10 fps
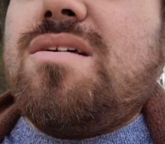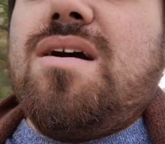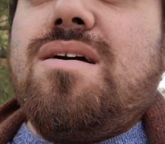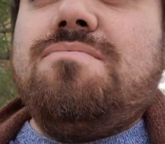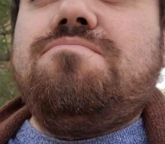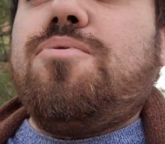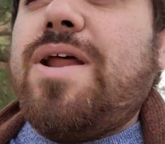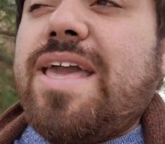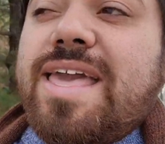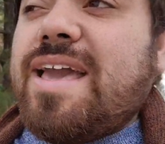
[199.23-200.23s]
uh,
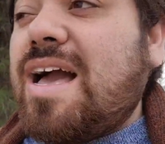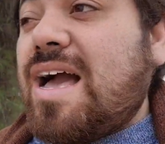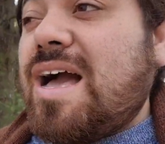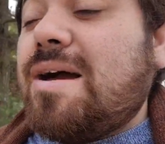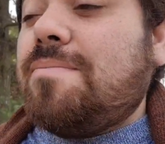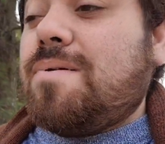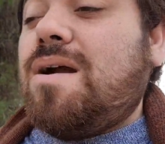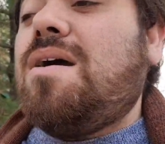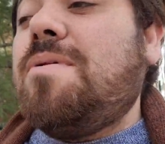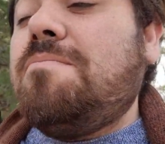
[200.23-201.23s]
breaking up,
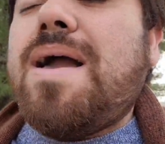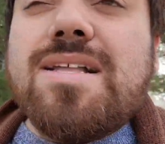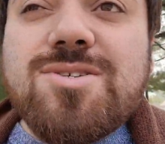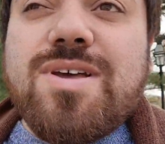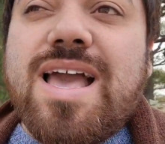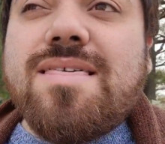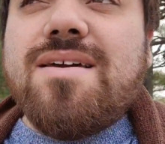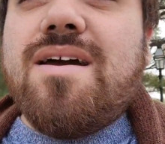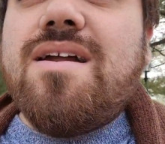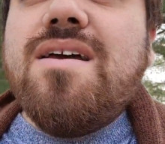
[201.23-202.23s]
coming back
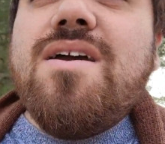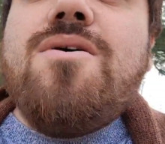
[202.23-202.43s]
together.